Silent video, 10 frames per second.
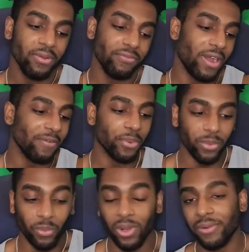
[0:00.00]

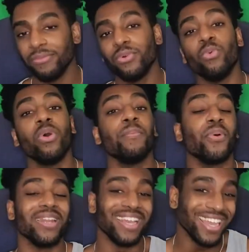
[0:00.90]
5.1,
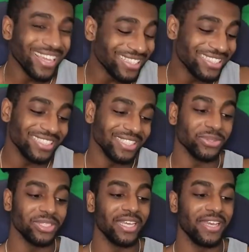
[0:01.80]
1.8
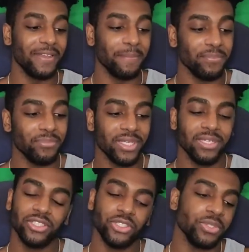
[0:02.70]
steals a game,
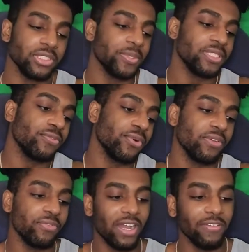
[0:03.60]
shooting splits
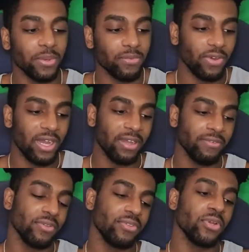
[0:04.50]

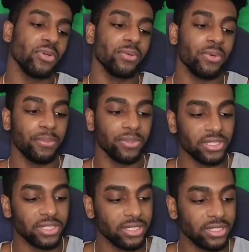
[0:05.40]
45.5,
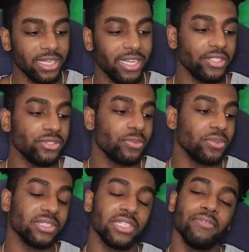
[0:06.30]
31.6,
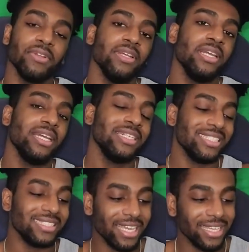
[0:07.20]
82.7.
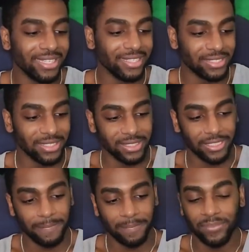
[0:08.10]
She's 8th in assists,